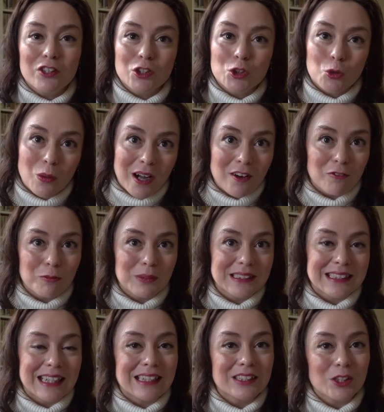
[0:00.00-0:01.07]

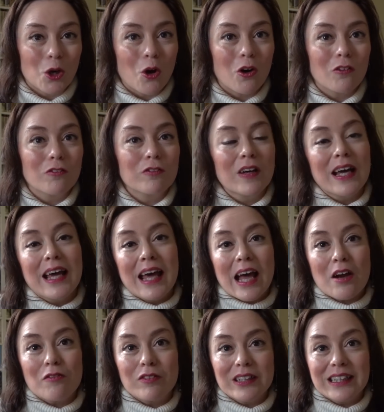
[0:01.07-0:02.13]
12% off
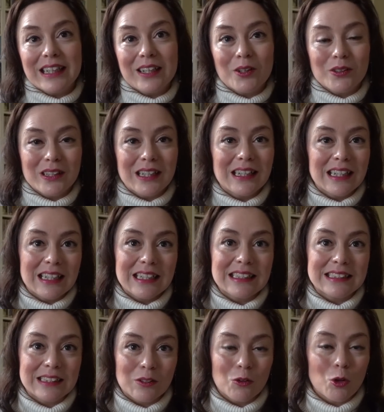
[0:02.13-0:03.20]
everything on the
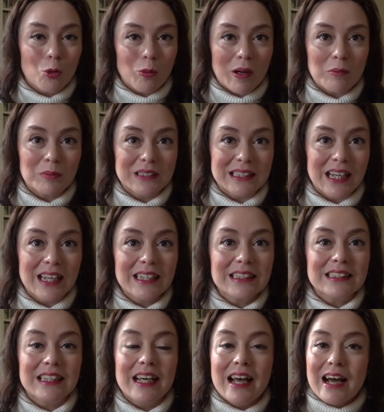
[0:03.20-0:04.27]
LilySilk website.